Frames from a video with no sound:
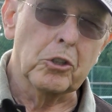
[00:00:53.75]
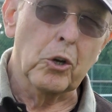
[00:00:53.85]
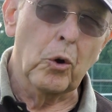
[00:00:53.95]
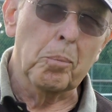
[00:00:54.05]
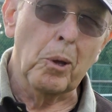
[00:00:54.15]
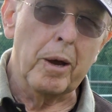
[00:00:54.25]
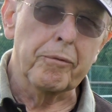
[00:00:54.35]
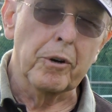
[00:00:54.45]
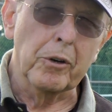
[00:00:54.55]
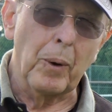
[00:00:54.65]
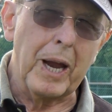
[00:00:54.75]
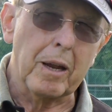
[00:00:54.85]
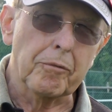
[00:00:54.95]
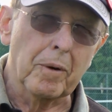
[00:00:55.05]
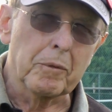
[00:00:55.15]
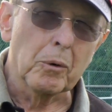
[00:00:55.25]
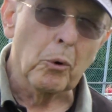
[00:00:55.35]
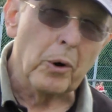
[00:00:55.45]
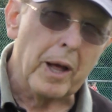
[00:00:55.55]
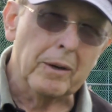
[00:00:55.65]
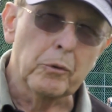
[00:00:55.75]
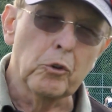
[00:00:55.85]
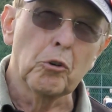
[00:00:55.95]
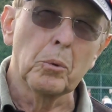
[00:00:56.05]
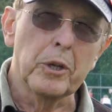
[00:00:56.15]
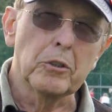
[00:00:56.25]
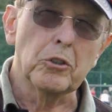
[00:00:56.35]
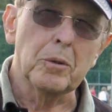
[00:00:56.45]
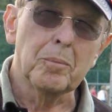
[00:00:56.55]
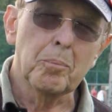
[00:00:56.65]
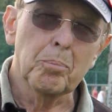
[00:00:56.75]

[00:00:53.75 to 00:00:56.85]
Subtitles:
to go apply for a grant from the Rhode Island Renewable Energy